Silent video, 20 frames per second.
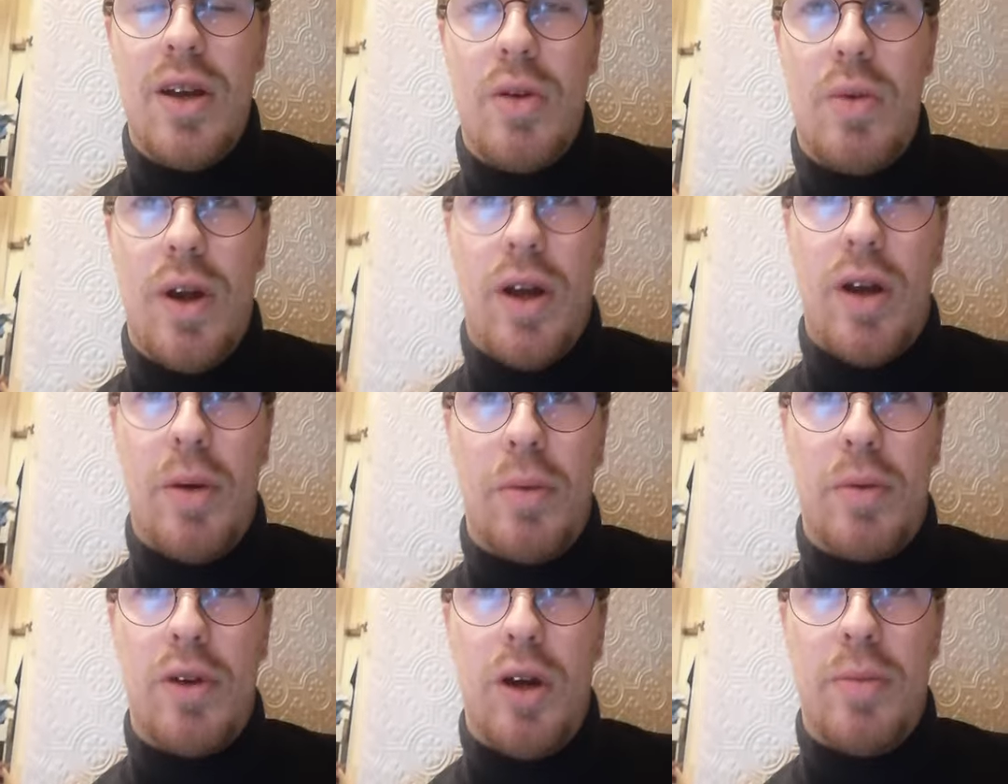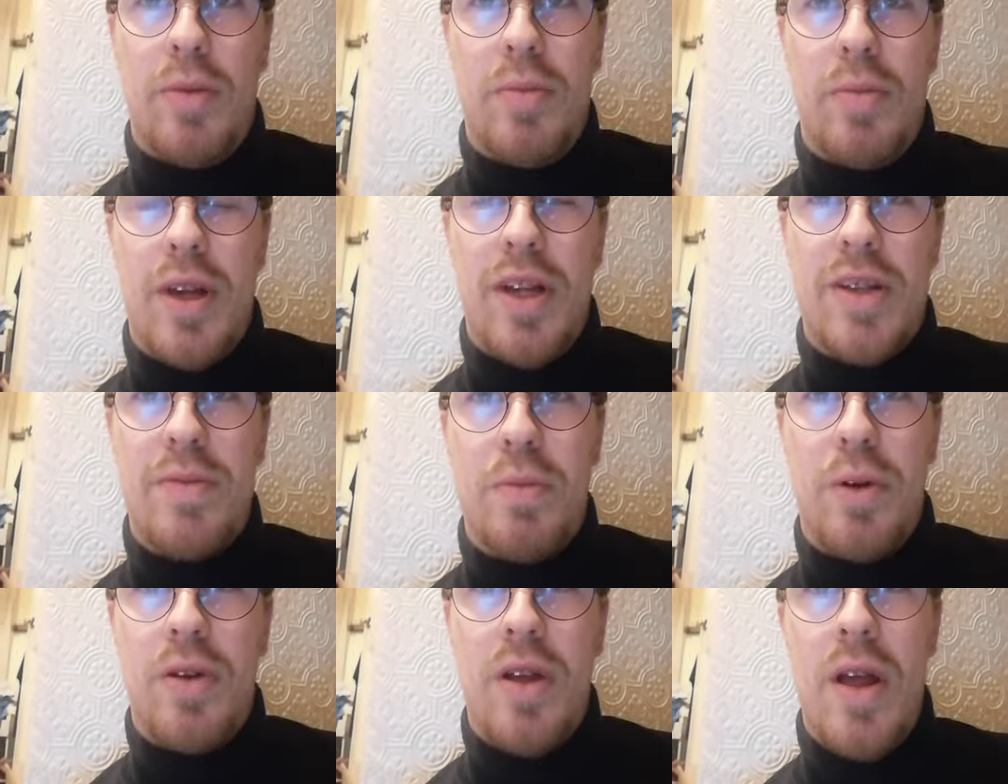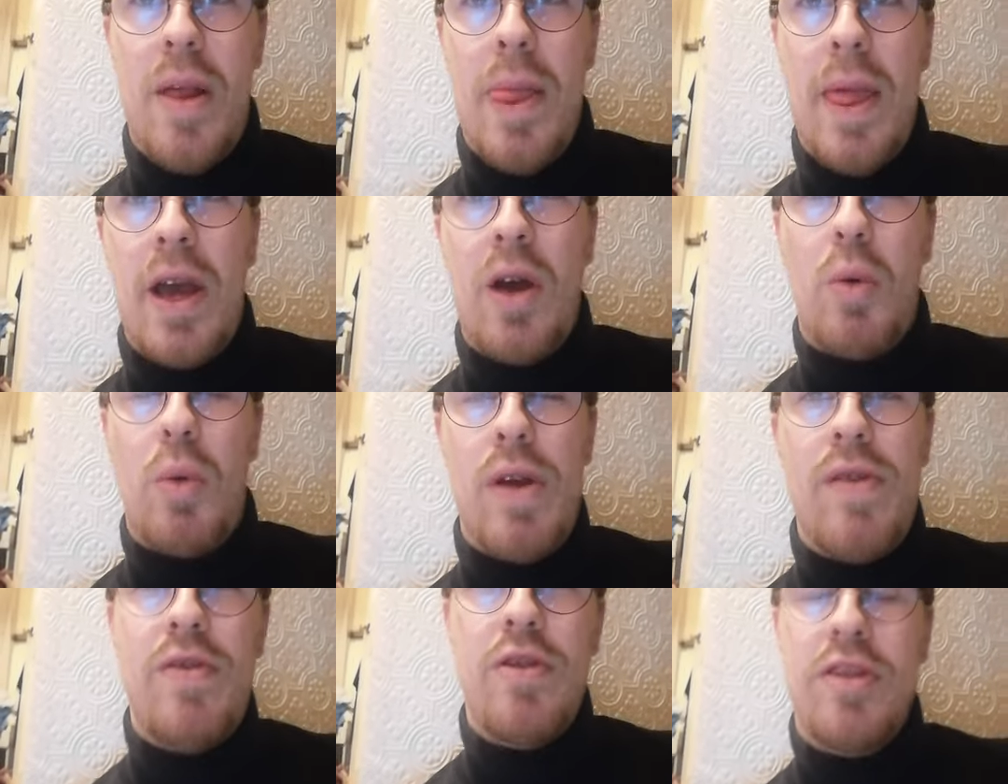quite a couple of minutes, but
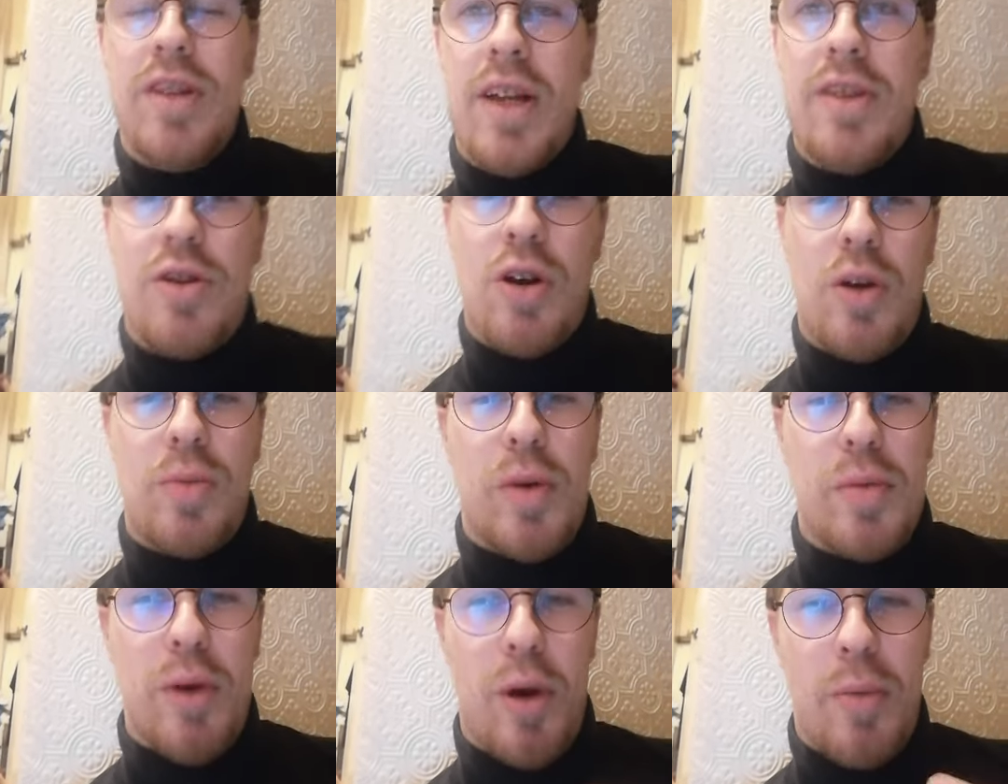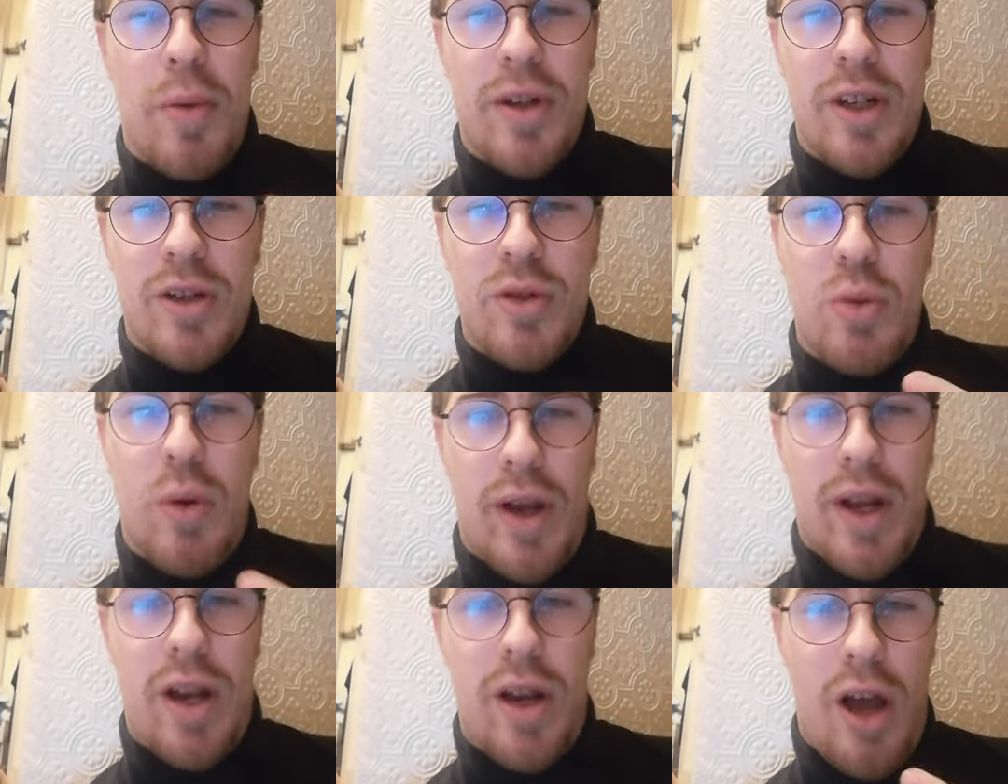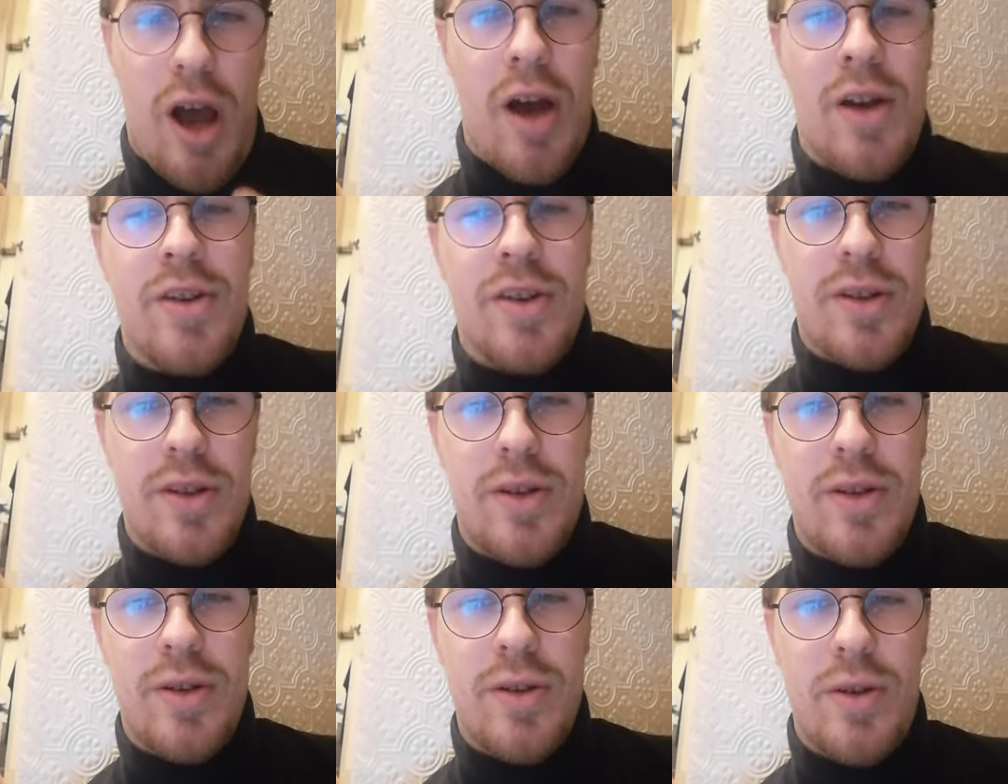we've used that term Republican quite a lot,
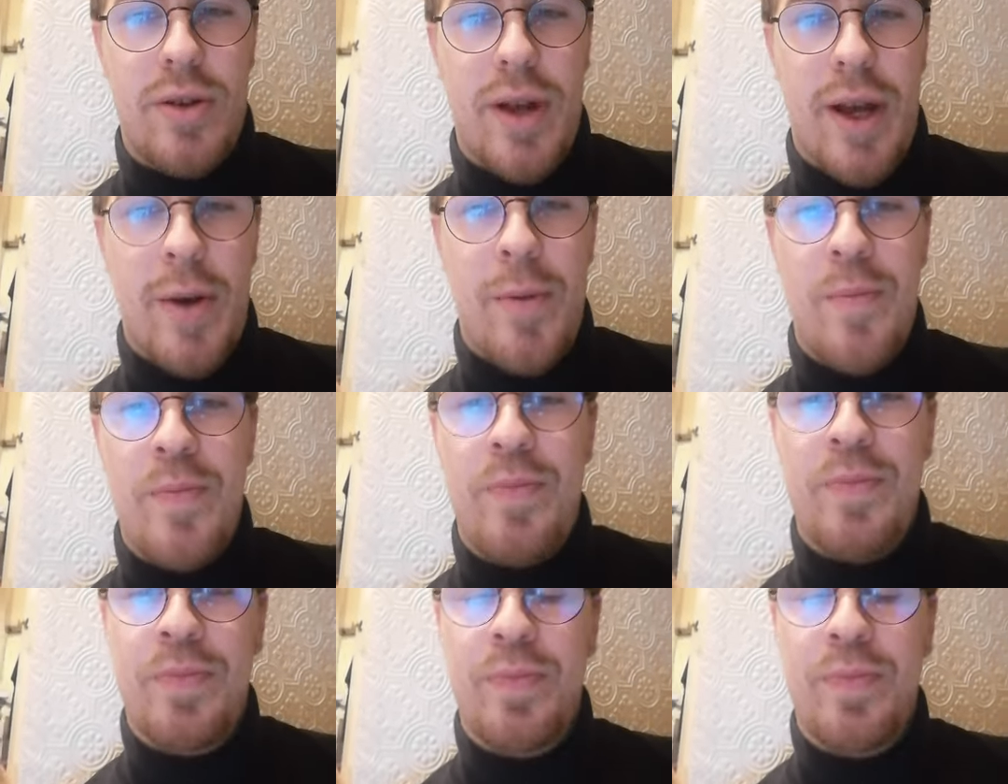okay?